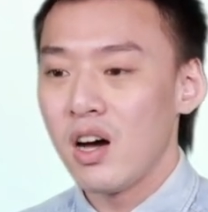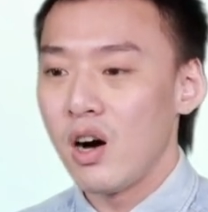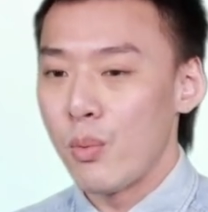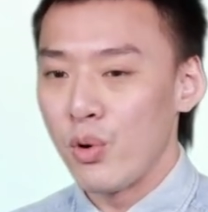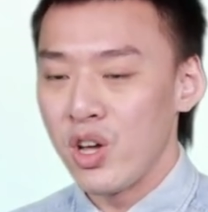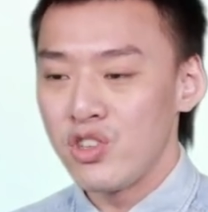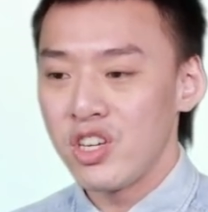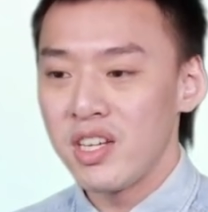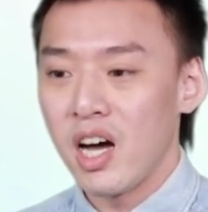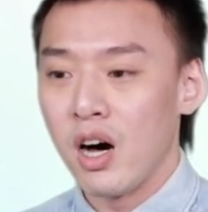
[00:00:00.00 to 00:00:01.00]

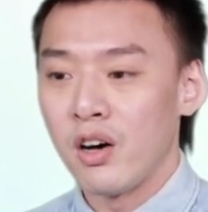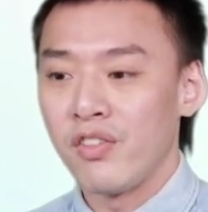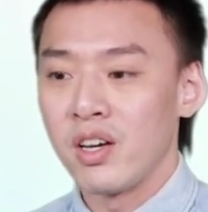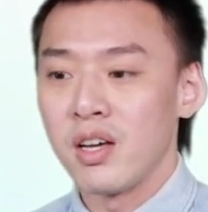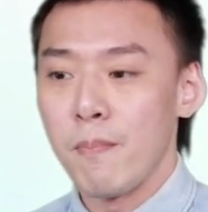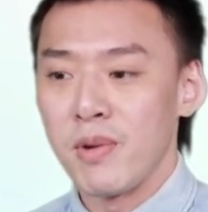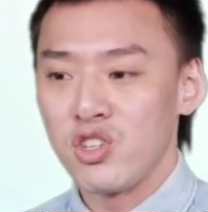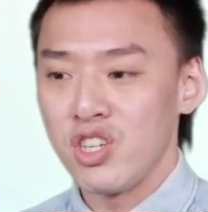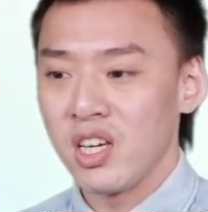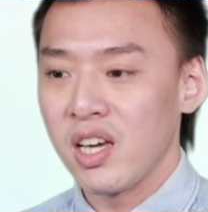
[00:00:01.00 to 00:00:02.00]
operation of
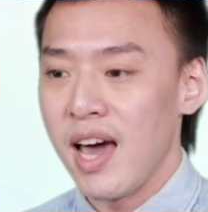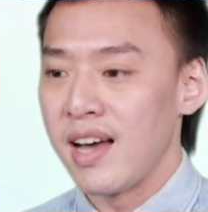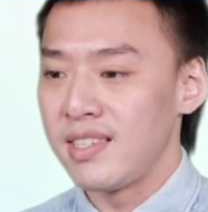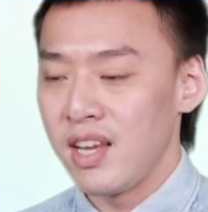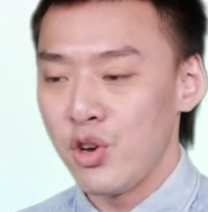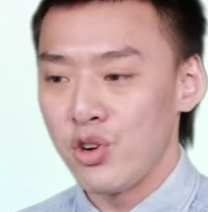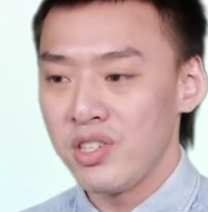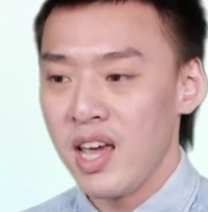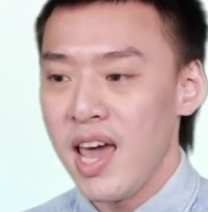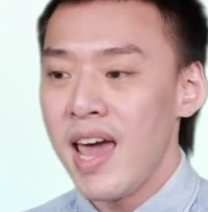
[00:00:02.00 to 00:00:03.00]
machine centers